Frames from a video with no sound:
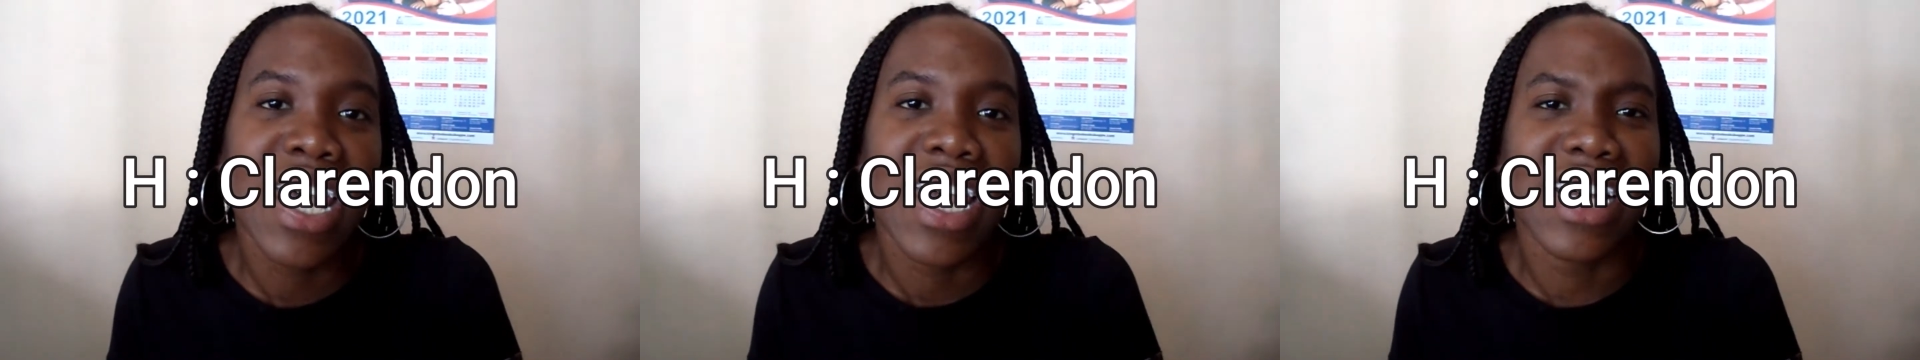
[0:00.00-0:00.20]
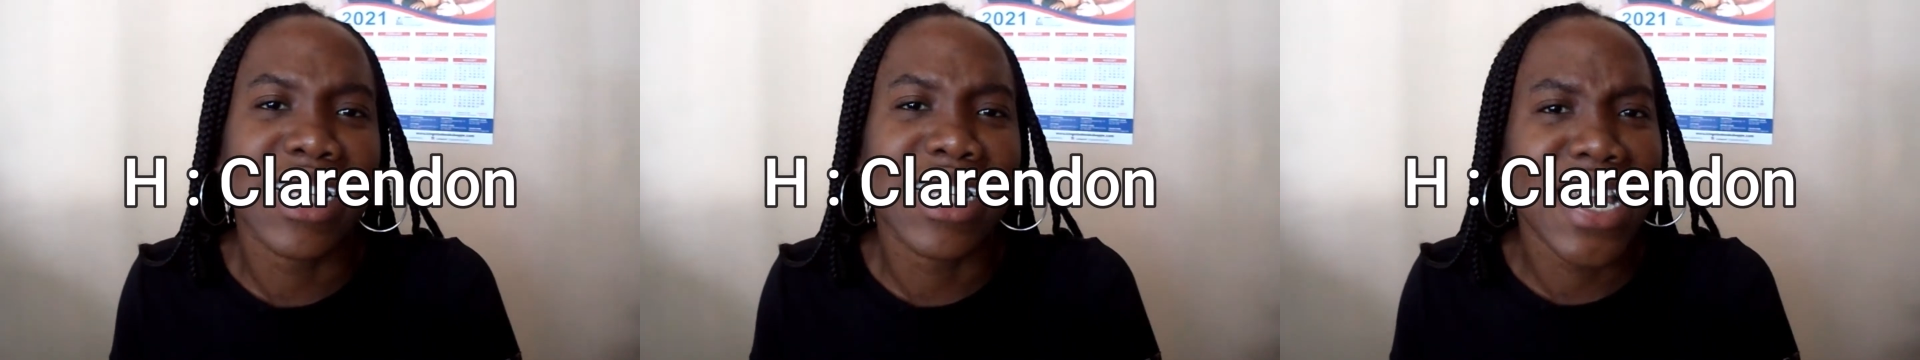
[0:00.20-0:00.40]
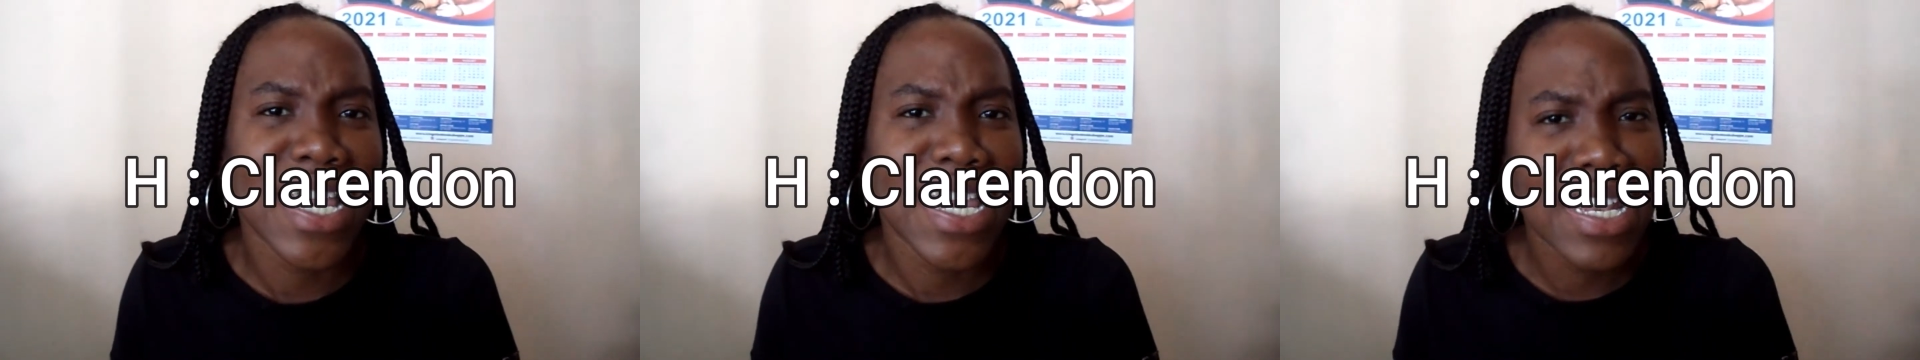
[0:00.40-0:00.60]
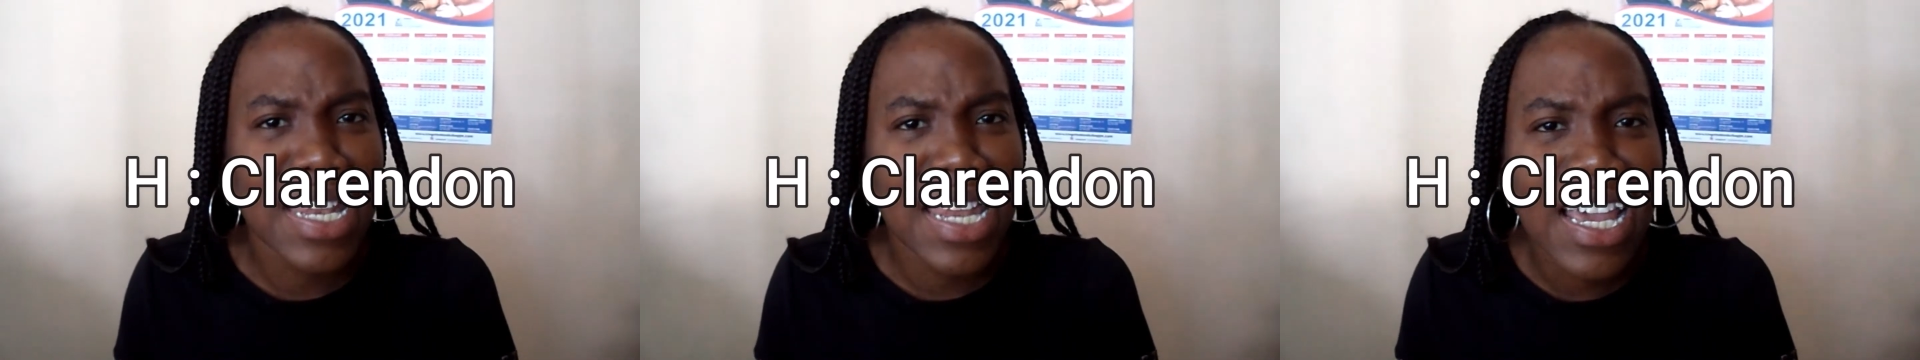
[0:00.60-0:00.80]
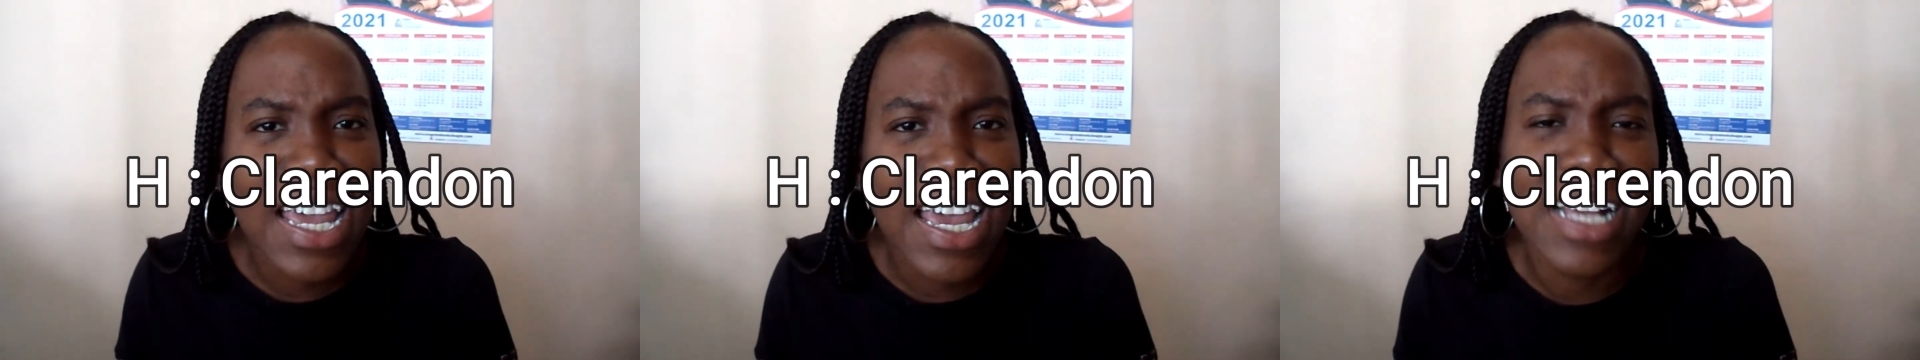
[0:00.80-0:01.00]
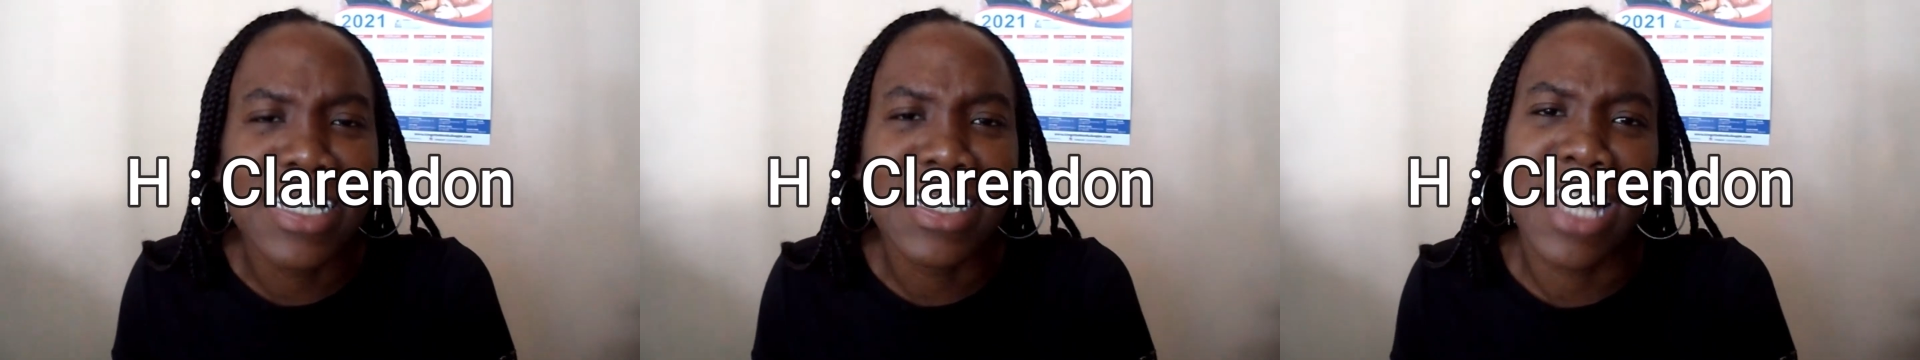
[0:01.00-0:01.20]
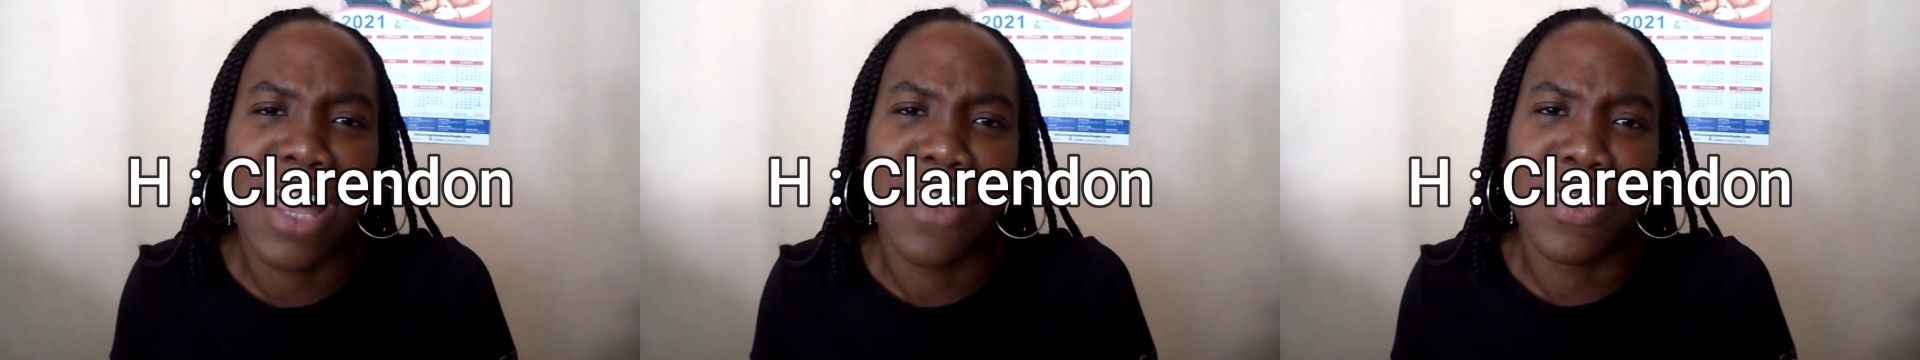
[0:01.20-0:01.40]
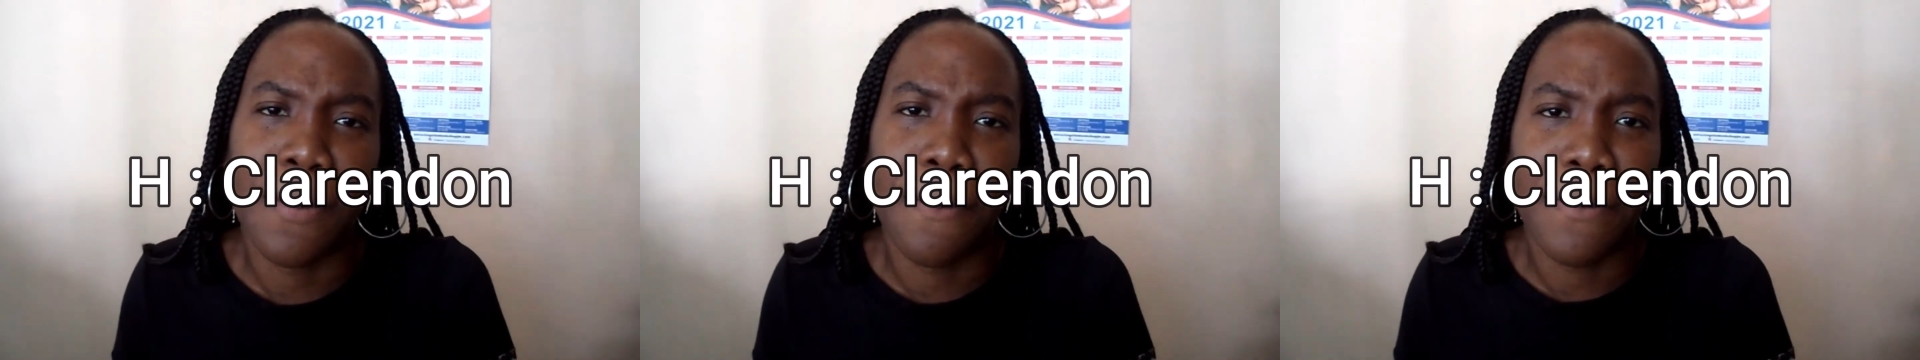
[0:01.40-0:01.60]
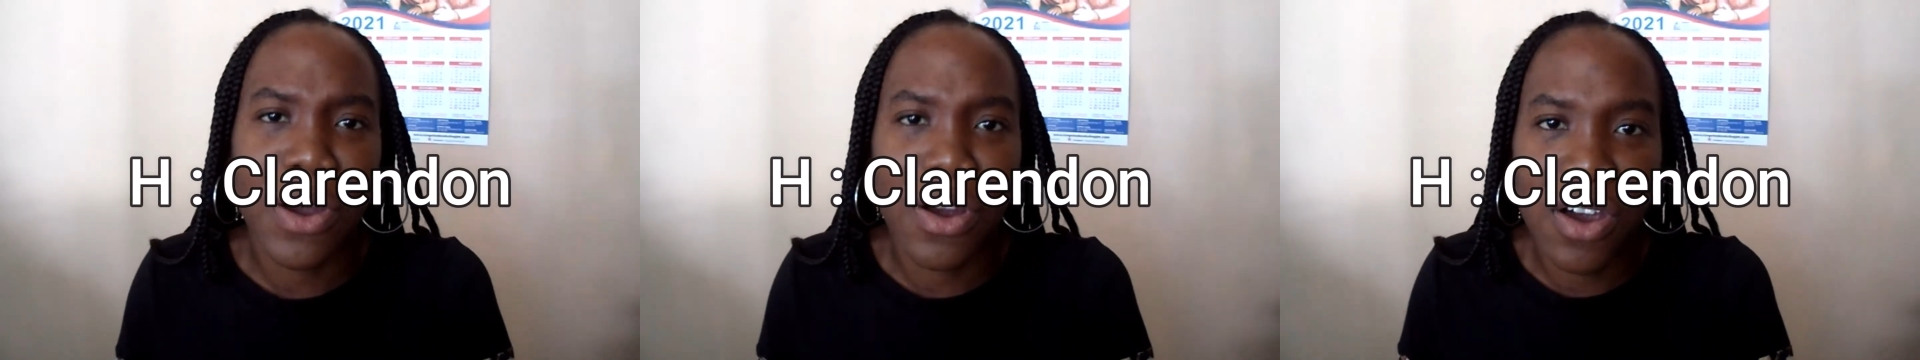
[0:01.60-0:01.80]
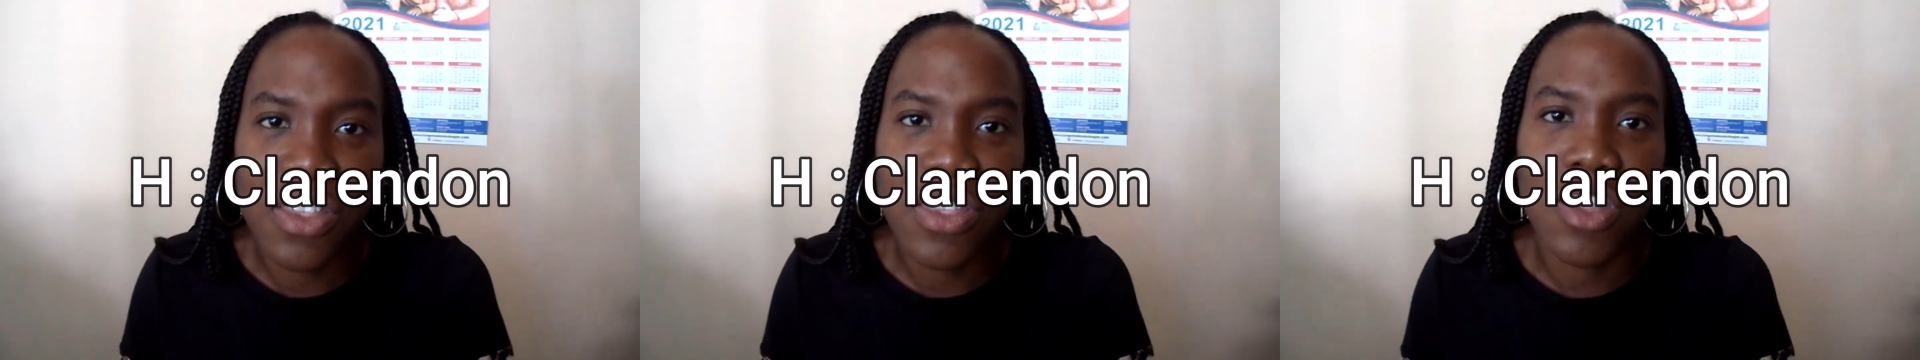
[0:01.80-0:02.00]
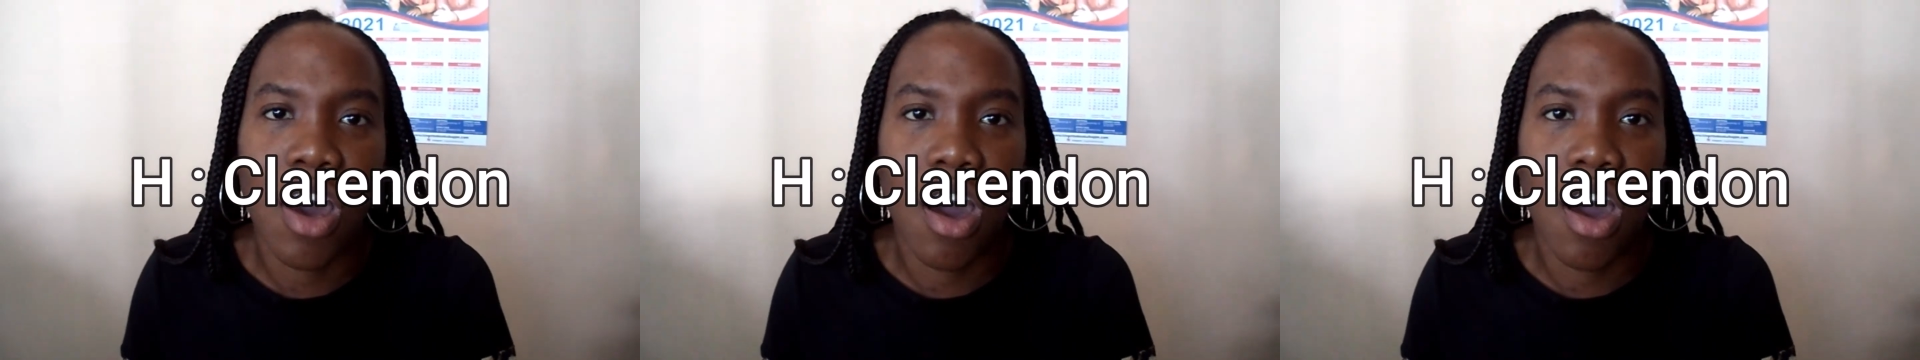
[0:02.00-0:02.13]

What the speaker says: it indicates that the birth